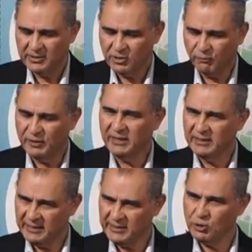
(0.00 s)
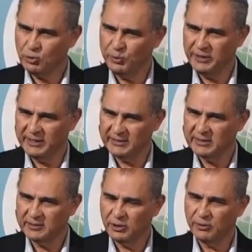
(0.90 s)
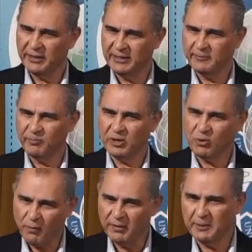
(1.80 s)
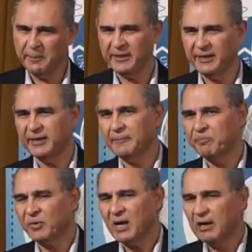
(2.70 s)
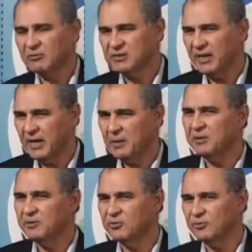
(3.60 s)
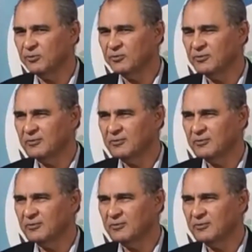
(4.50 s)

So within this two years, during the COVID period, I was able to